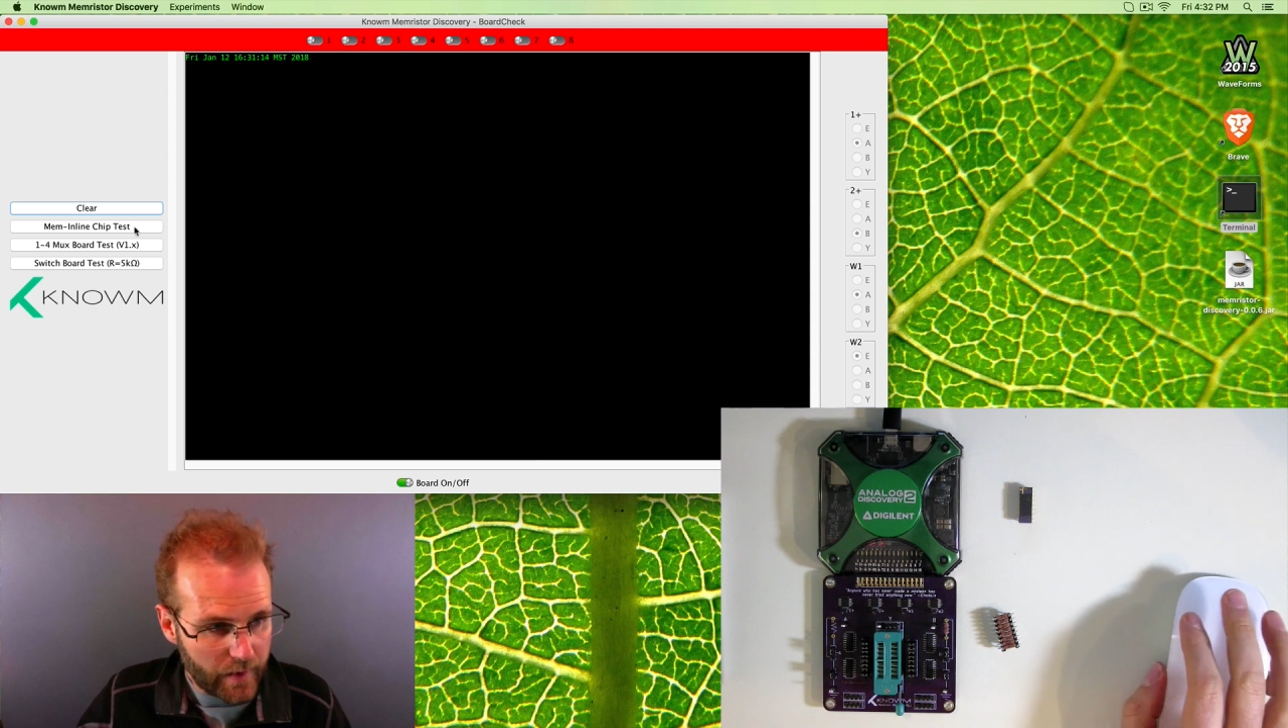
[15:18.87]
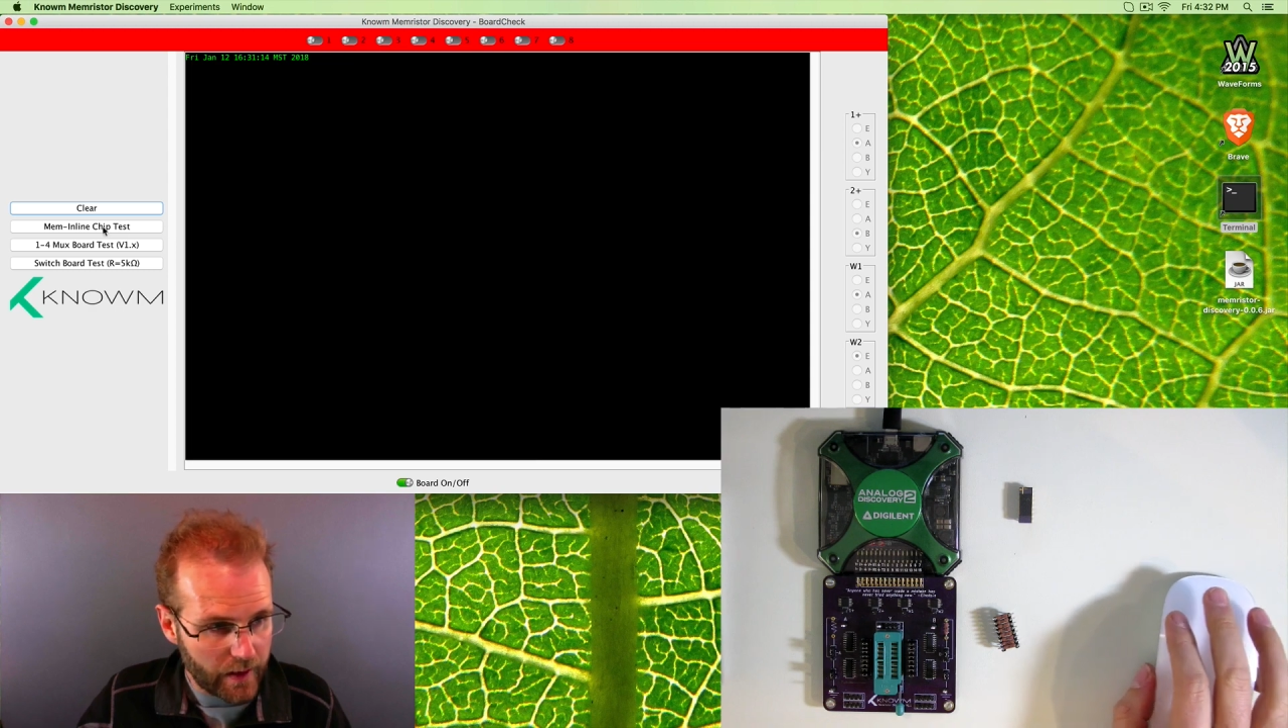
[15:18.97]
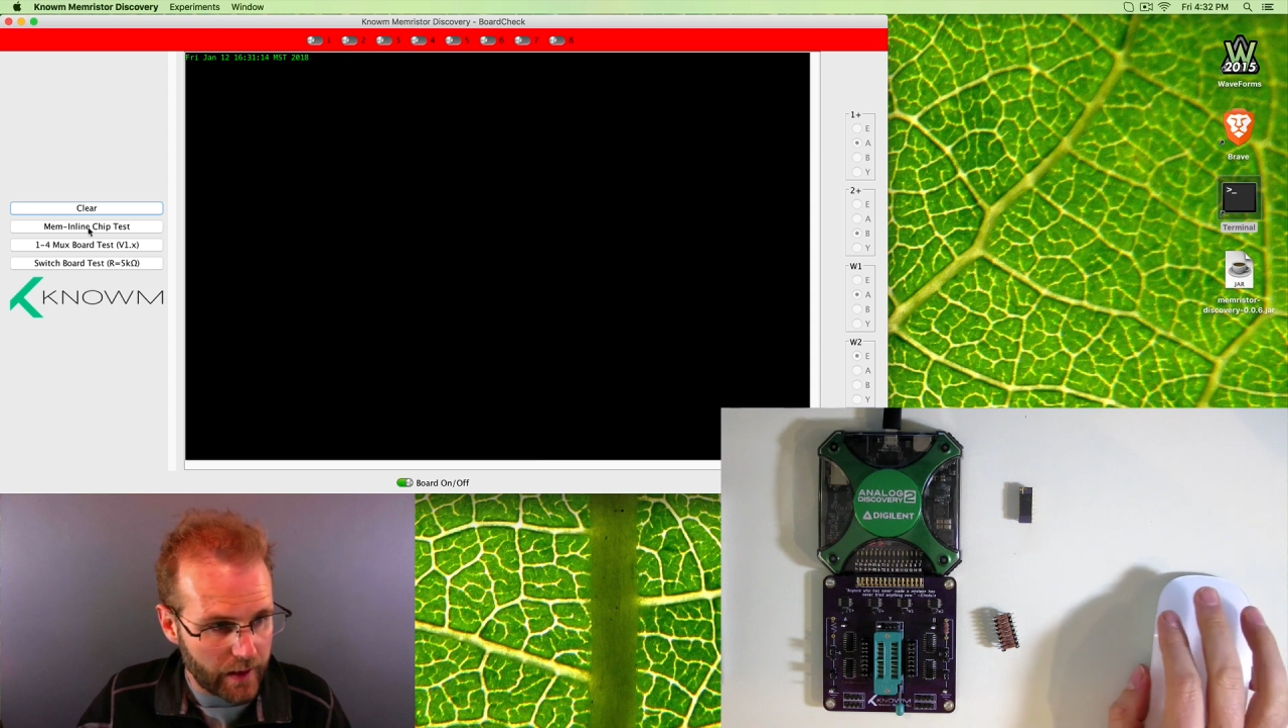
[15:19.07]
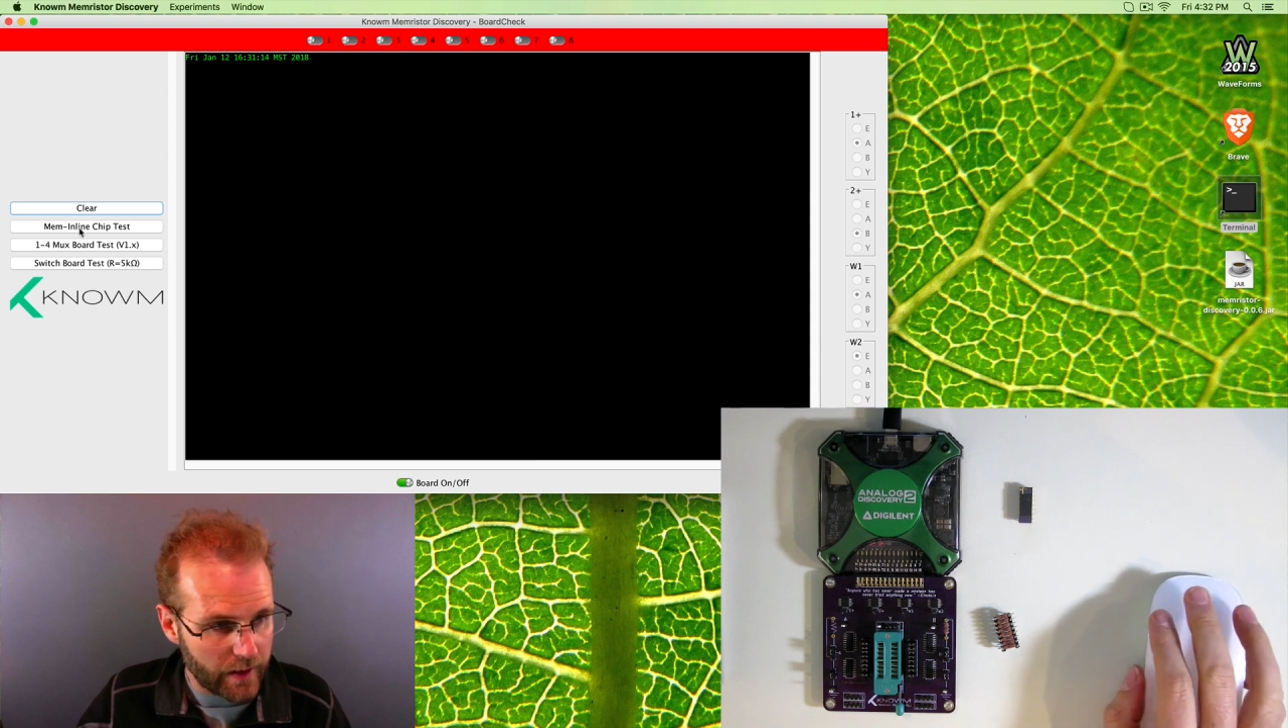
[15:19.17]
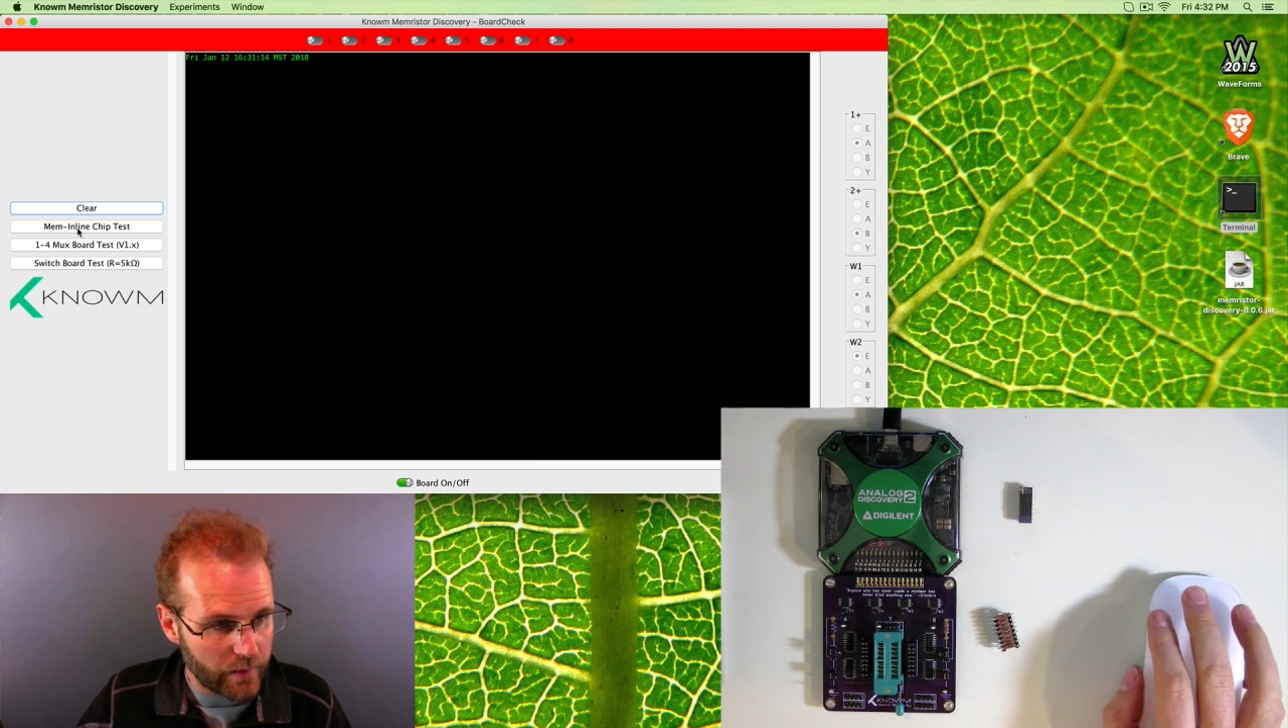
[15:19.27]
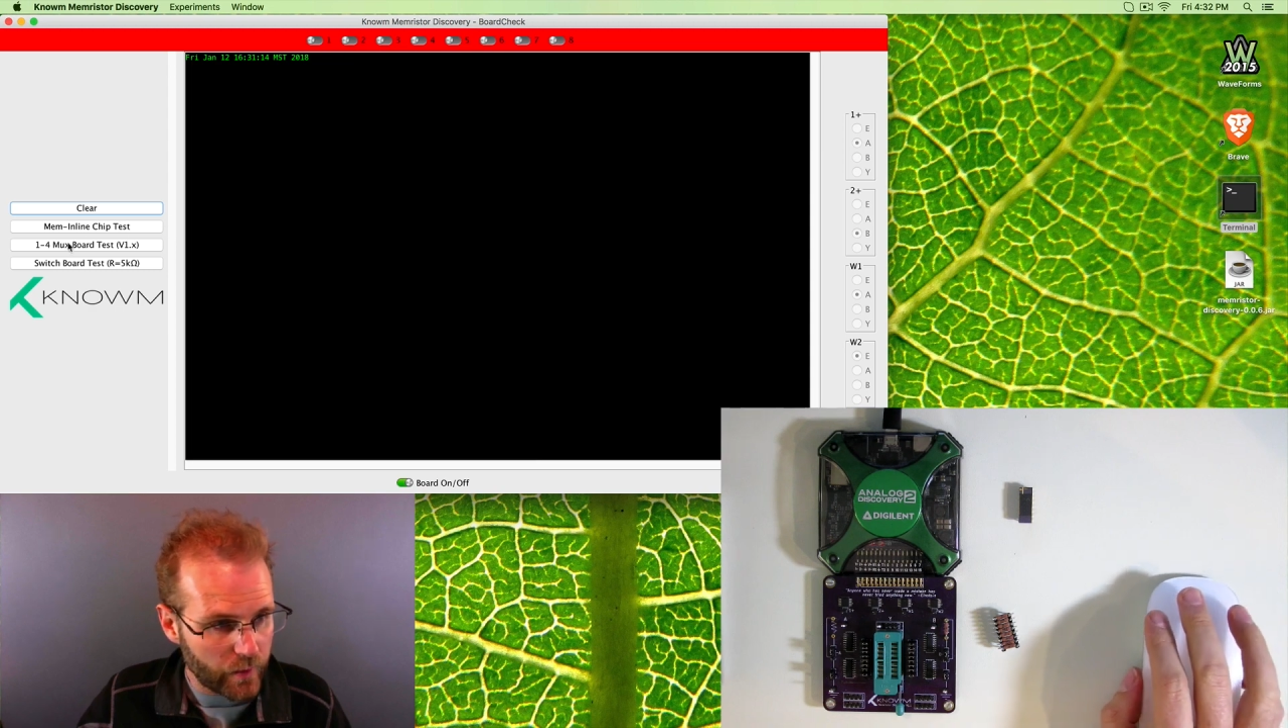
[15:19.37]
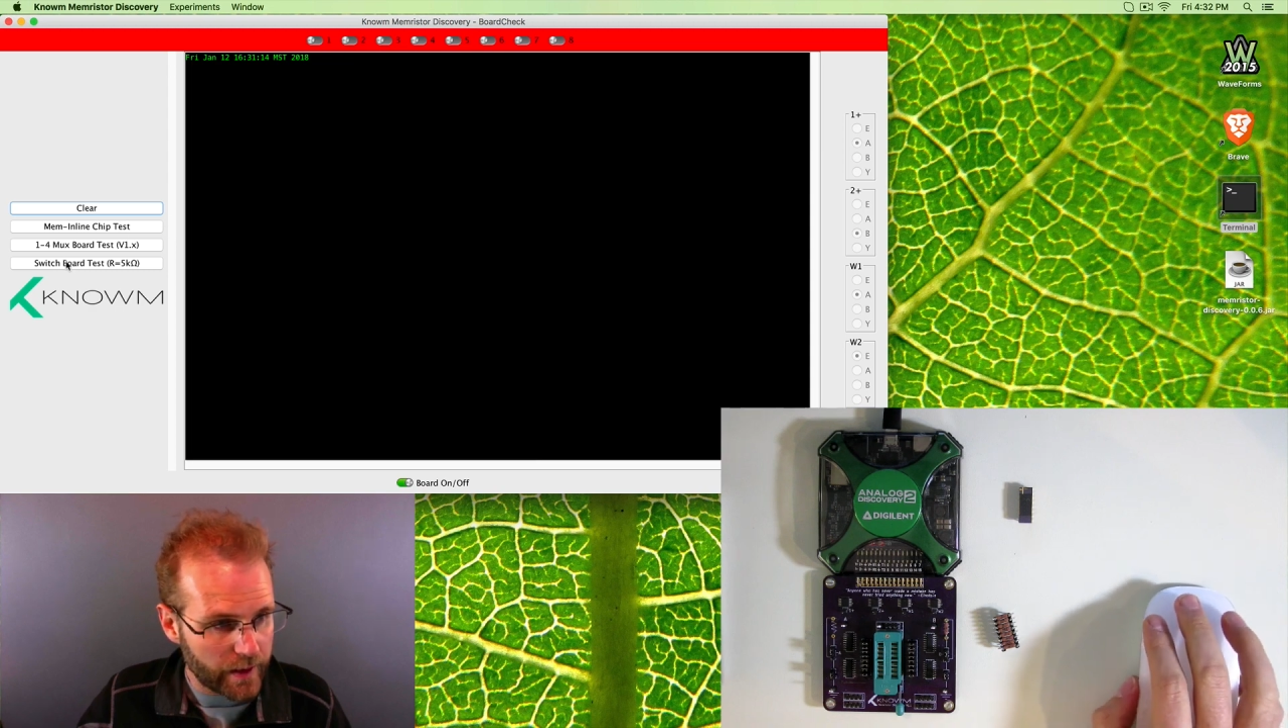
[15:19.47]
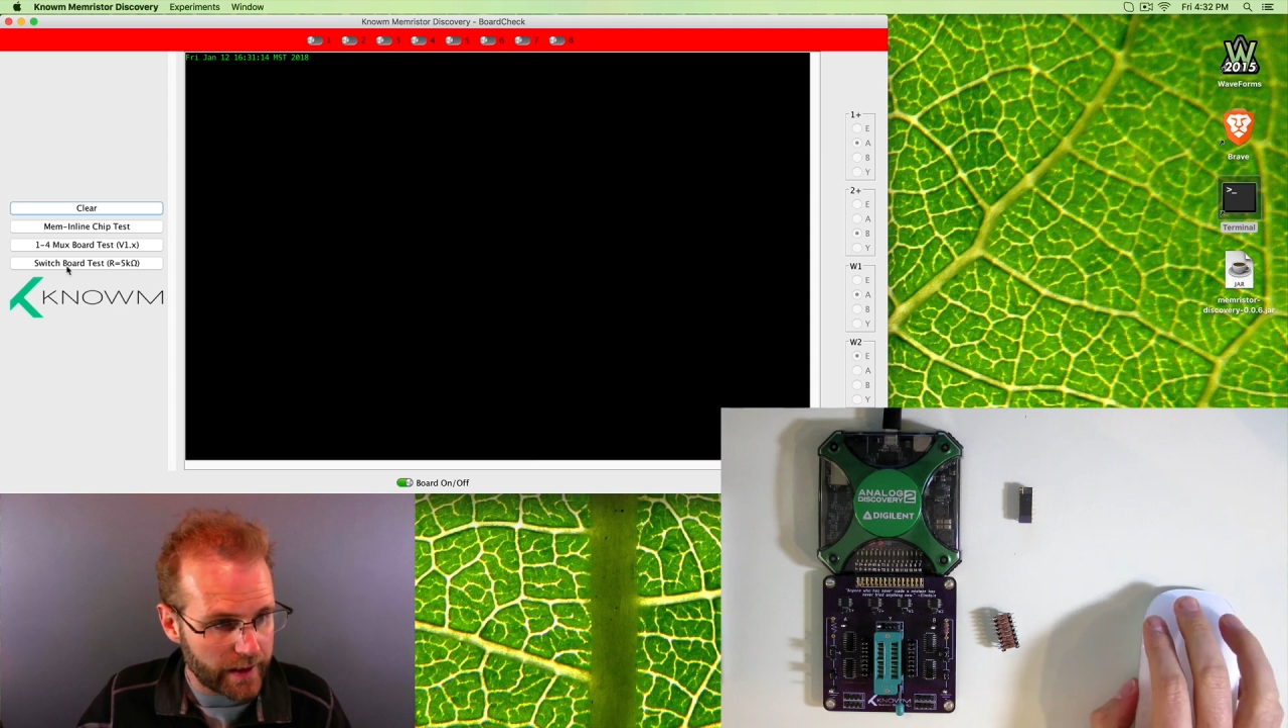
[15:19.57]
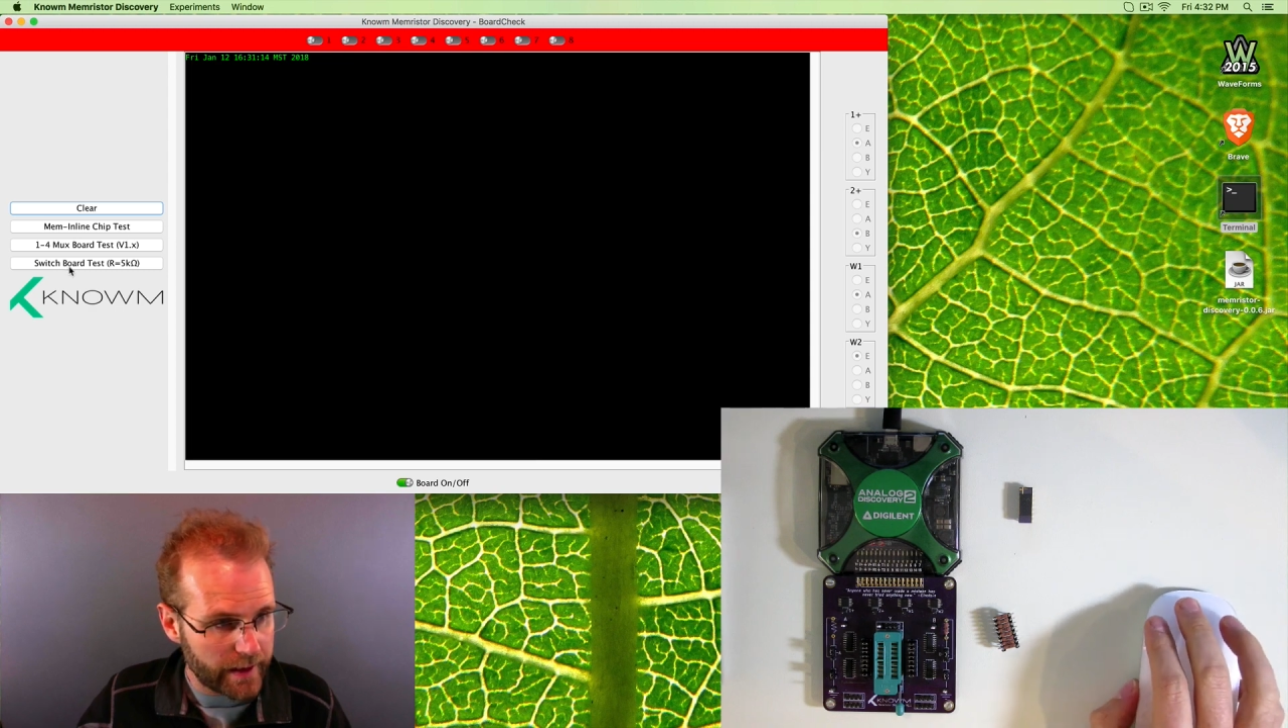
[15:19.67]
We're going to